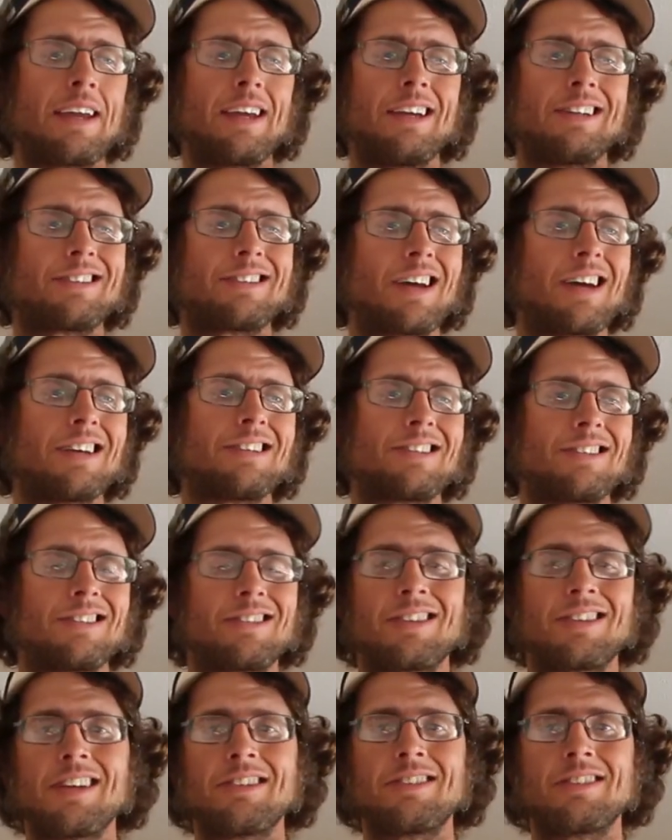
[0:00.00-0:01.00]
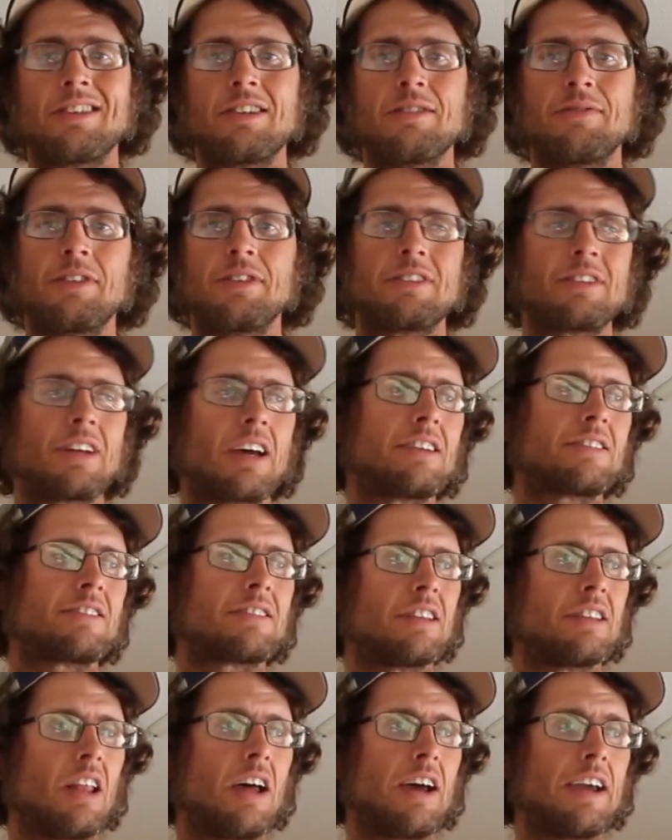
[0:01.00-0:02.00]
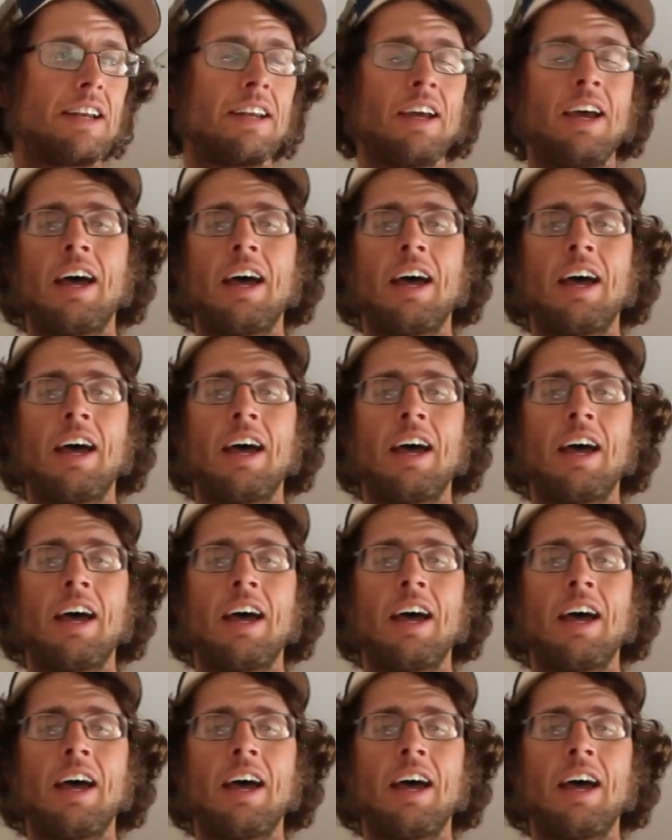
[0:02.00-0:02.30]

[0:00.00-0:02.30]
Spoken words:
It's nice and sensitive. It's nice and light.